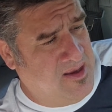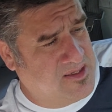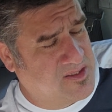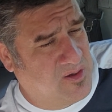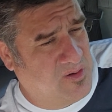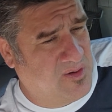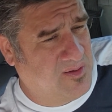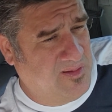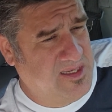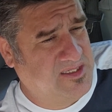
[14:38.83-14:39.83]
So,
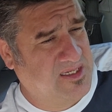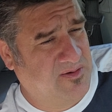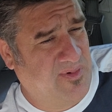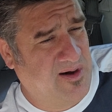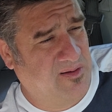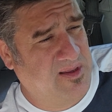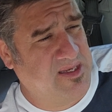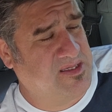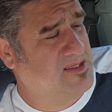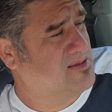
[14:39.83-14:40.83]
at least, at the very
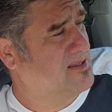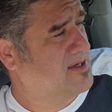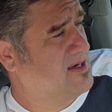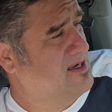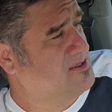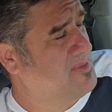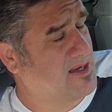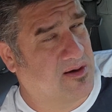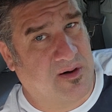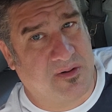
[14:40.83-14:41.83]
least, let's let the kids
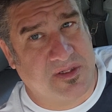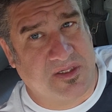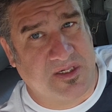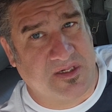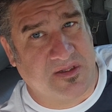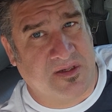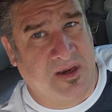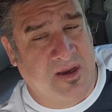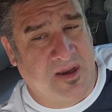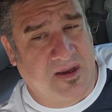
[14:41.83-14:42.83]
make their own decisions.
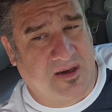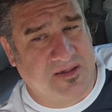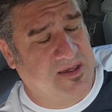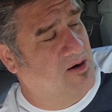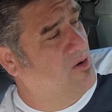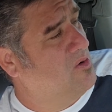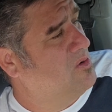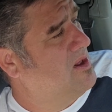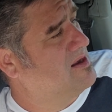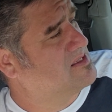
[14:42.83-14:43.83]
Because they're a whole
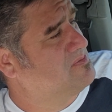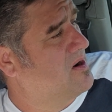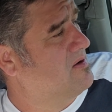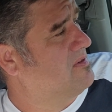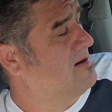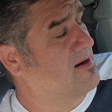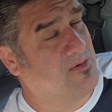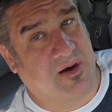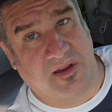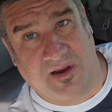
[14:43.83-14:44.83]
lot smarter than
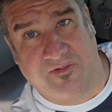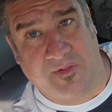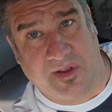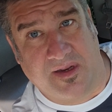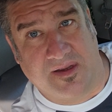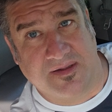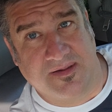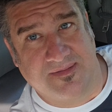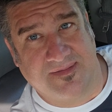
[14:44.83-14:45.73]
anyone in government is.